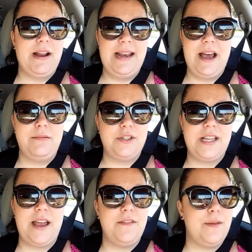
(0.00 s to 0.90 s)
right now I'm
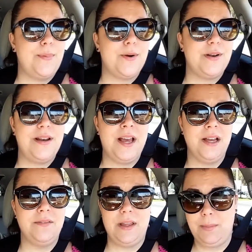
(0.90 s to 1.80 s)
just having the burden
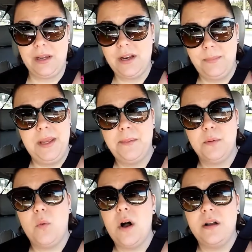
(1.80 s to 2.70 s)
of, am I going to be able
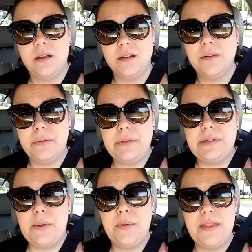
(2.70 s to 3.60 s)
to walk through
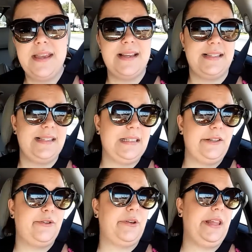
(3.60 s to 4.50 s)
this whole thing? Because it's
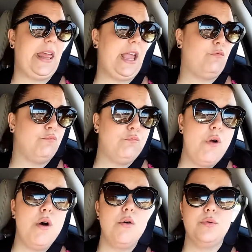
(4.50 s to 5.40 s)
literally like
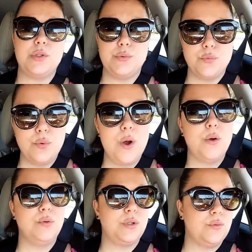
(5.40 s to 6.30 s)
rows and
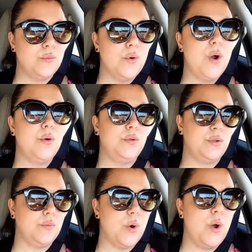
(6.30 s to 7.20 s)
rows and rows
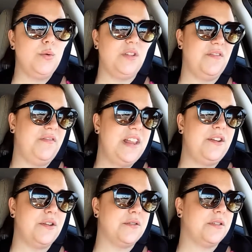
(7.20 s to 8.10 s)
and rows of
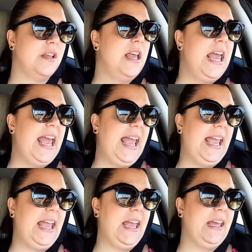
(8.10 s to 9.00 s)
vendors,
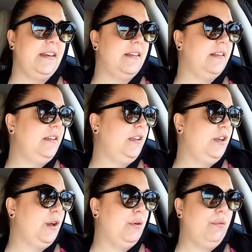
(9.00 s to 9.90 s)
and
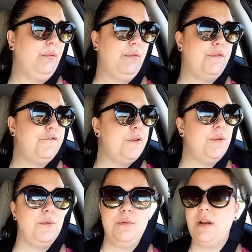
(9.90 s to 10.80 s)
you know,
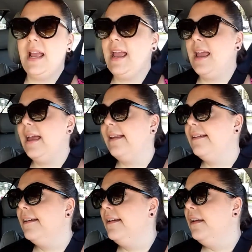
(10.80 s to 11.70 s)
food
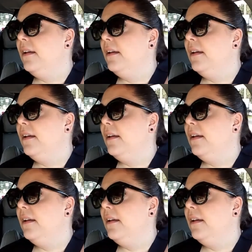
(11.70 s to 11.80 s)
and